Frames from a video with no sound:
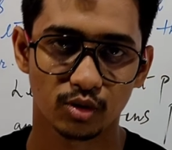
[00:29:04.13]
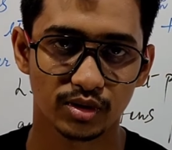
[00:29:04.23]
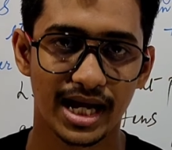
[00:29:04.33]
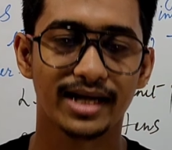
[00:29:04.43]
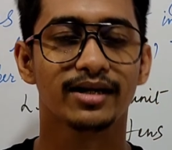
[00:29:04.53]
to
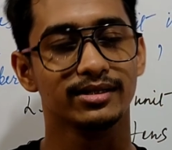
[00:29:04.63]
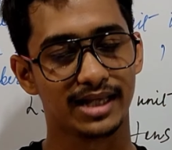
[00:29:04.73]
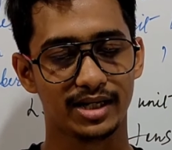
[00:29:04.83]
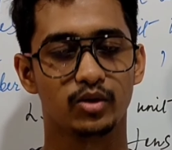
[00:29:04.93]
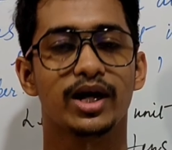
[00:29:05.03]
do that,
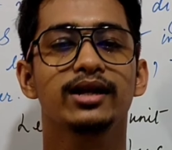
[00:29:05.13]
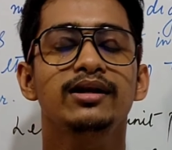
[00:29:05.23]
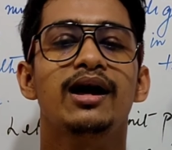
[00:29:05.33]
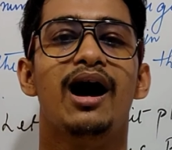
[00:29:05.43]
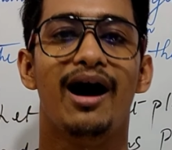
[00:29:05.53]
then you
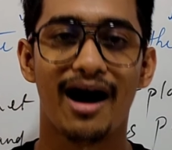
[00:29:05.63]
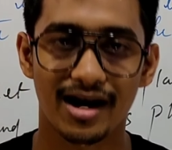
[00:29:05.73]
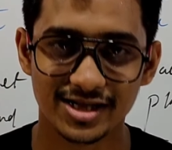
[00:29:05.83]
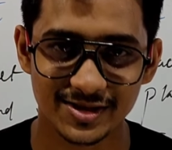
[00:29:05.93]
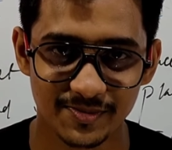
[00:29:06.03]
can
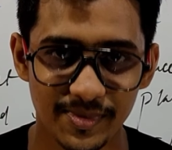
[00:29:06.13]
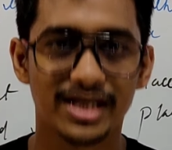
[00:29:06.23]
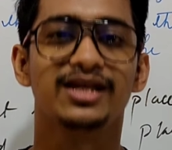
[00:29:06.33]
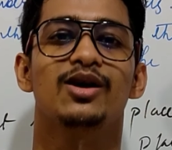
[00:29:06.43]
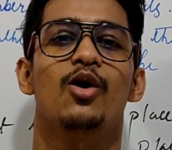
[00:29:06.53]
ask
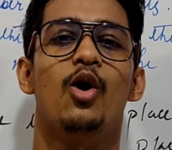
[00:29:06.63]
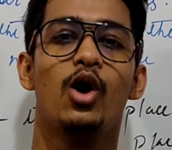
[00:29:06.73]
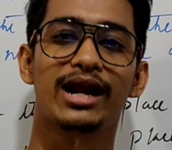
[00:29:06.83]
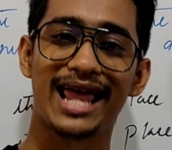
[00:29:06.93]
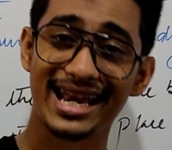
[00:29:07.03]
me
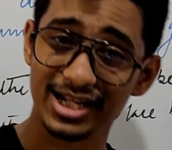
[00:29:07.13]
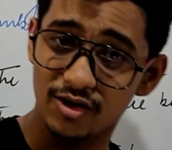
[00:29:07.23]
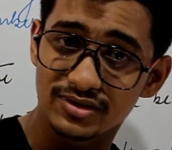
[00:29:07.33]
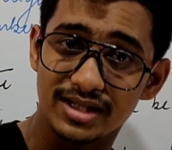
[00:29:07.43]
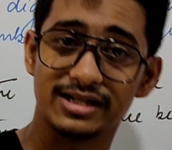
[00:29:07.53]
or any
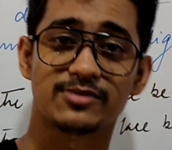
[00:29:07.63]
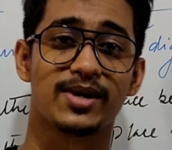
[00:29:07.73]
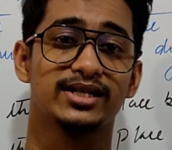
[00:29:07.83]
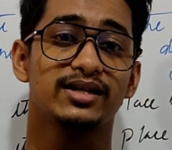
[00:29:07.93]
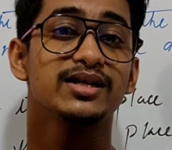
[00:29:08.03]
of the
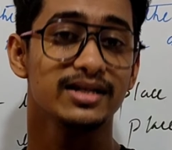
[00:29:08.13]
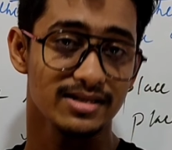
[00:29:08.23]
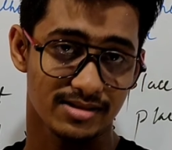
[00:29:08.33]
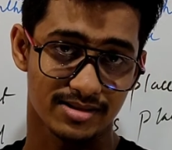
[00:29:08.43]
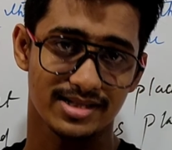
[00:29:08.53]
respected
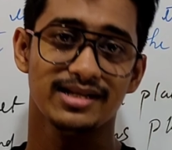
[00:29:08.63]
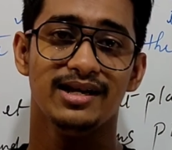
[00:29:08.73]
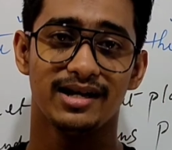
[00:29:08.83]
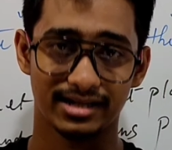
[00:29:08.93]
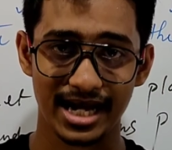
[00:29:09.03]
teachers,
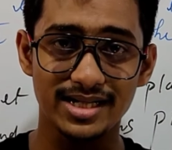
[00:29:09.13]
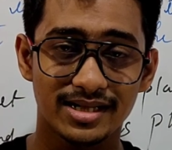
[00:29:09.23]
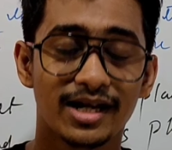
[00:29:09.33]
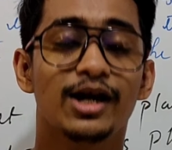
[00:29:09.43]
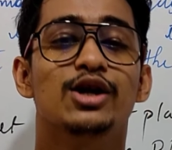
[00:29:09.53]
right?